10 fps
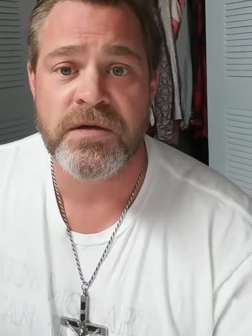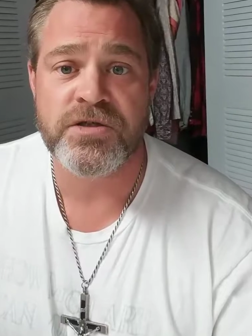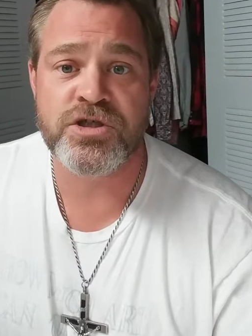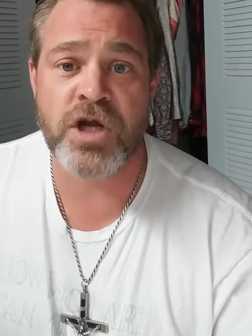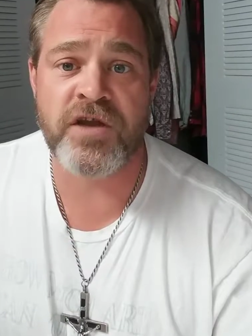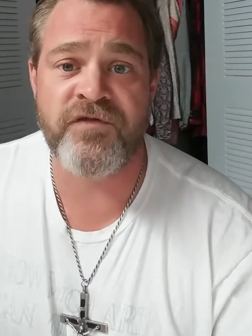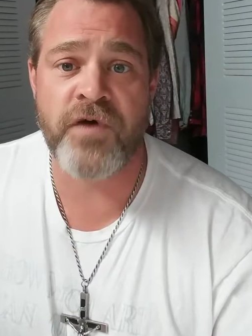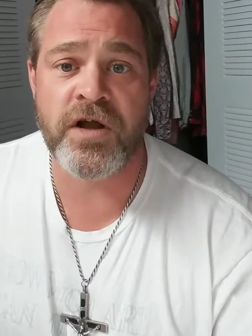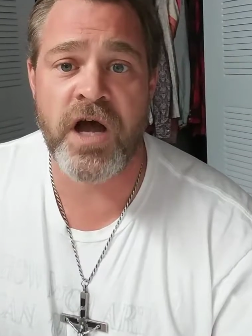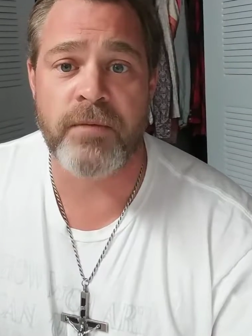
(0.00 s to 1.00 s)
Shut the
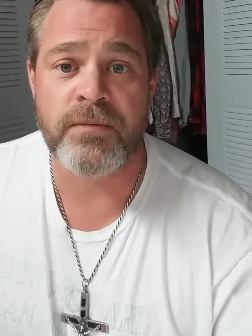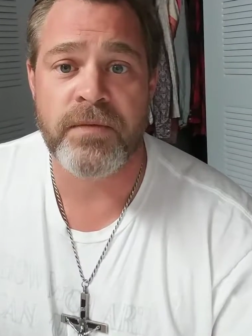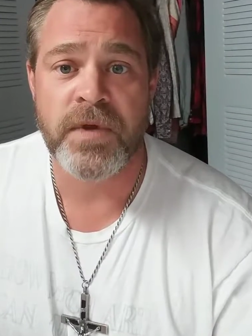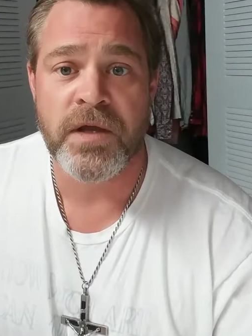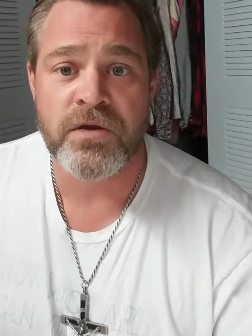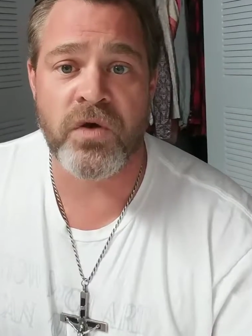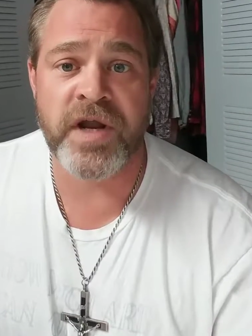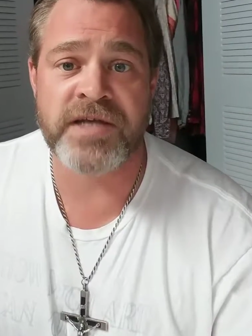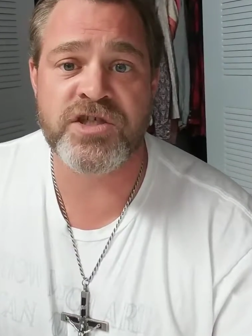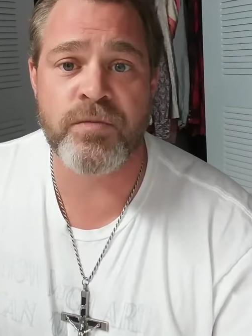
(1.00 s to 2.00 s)
fuck up. Don't
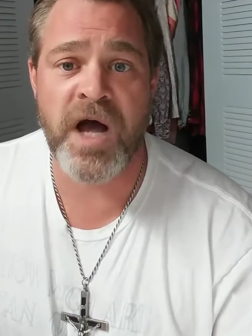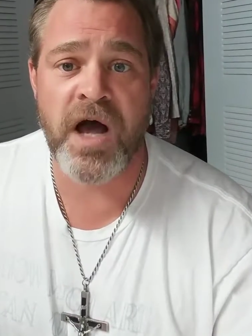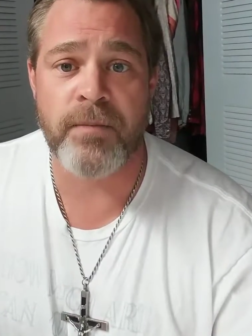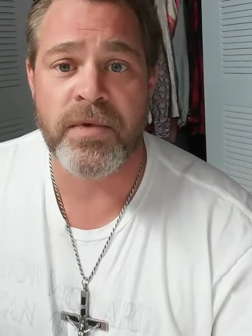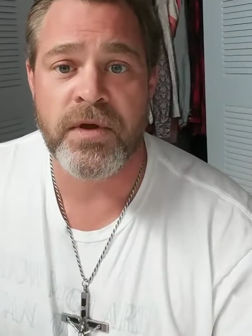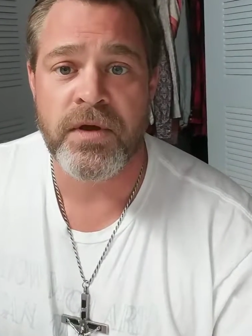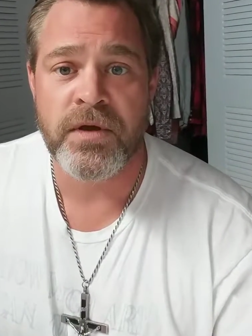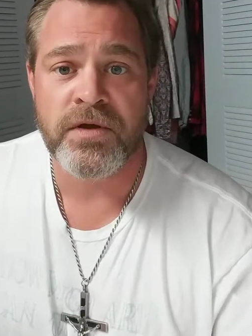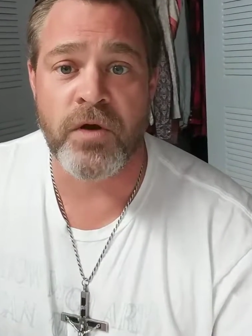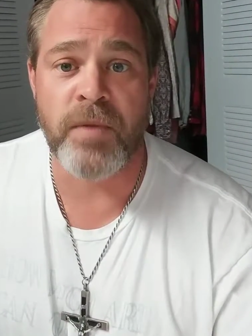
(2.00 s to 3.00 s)
ask your mom.
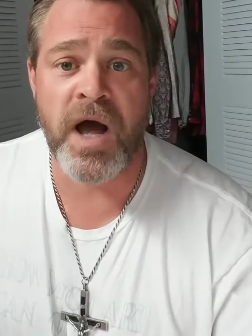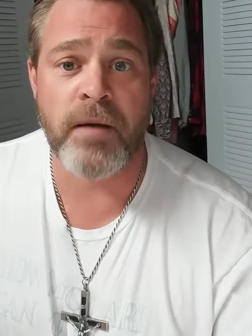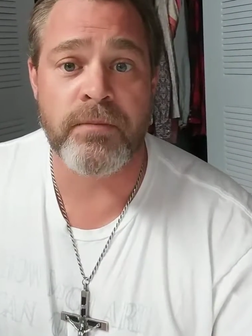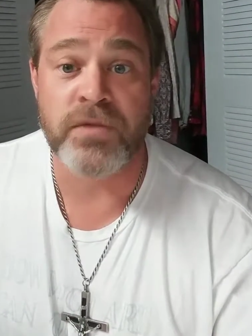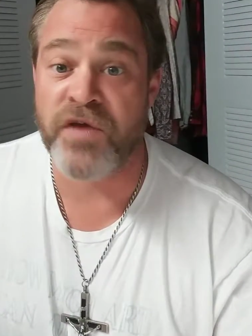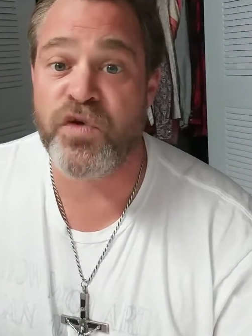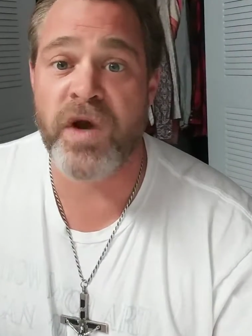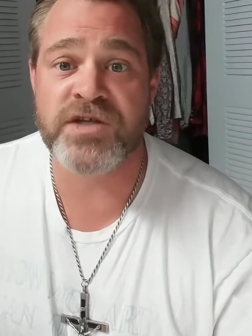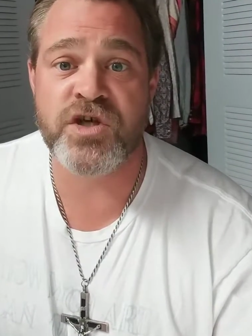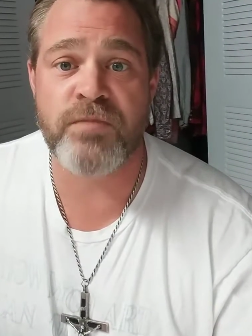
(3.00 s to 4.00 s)
Your mom, if you
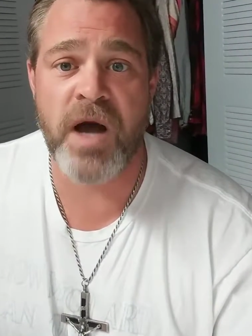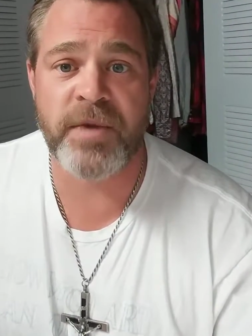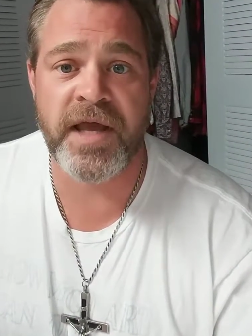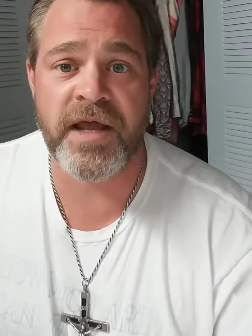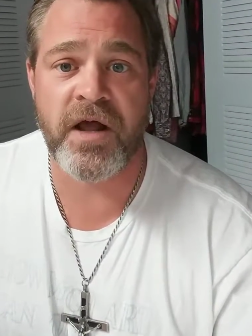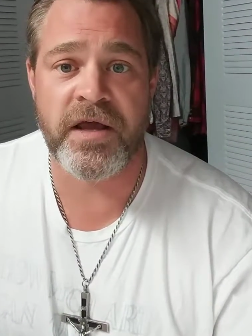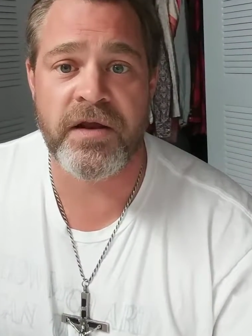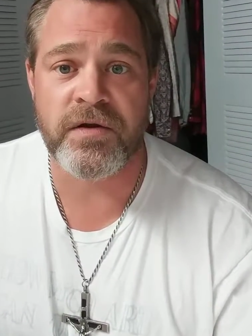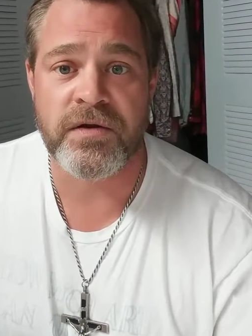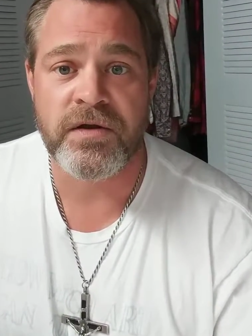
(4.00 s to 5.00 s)
ask your mom again, I'll hit
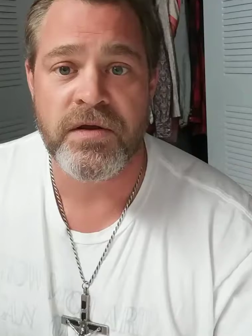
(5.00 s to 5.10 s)
her.